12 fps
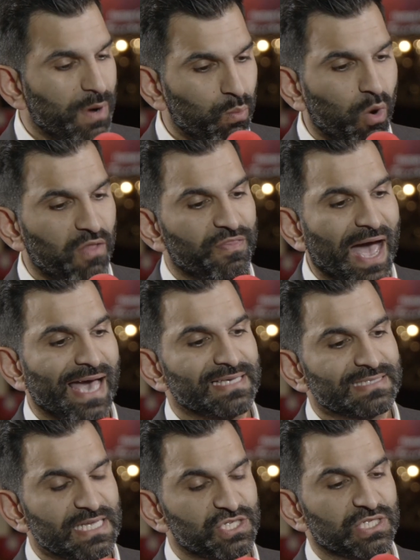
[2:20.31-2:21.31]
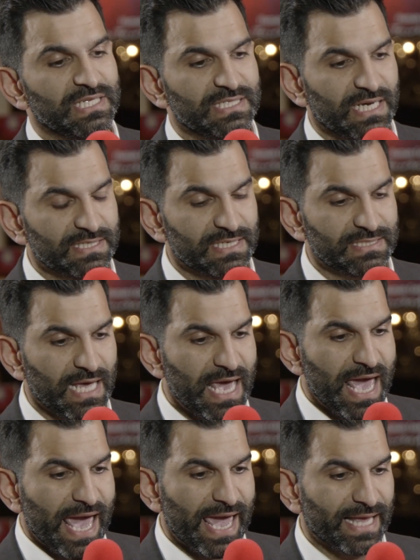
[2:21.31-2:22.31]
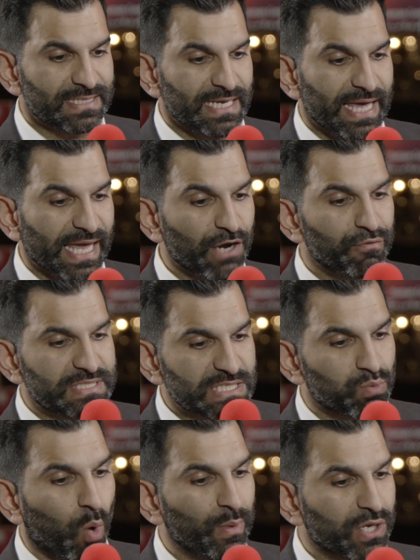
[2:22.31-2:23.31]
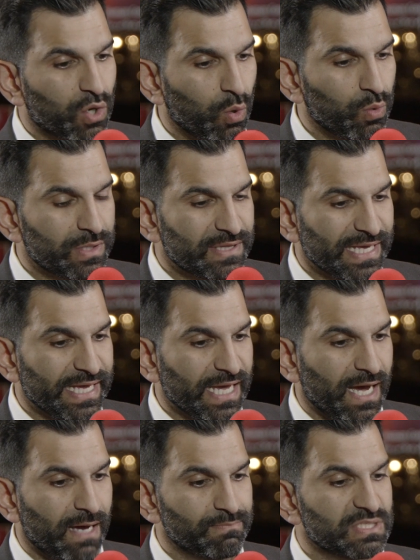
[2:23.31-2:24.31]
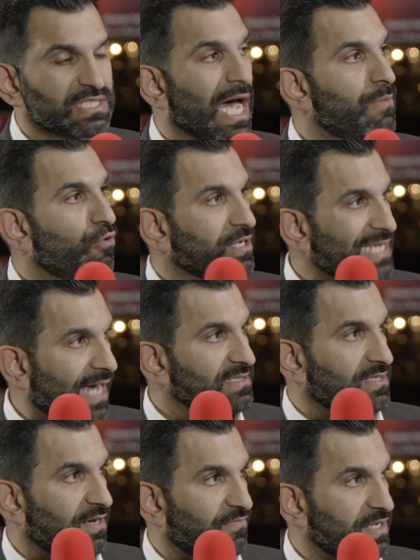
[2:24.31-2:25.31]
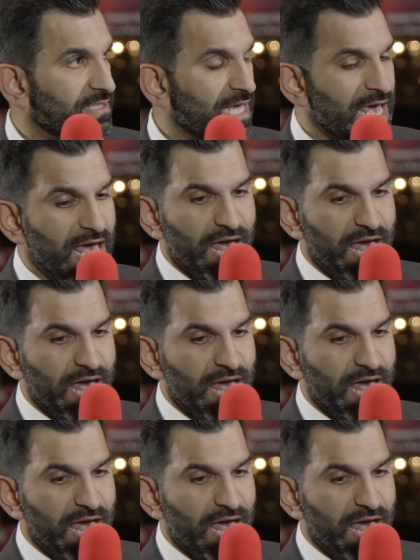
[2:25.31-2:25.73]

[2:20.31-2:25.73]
But what that essentially does is it increases what we call the cyber attack surface.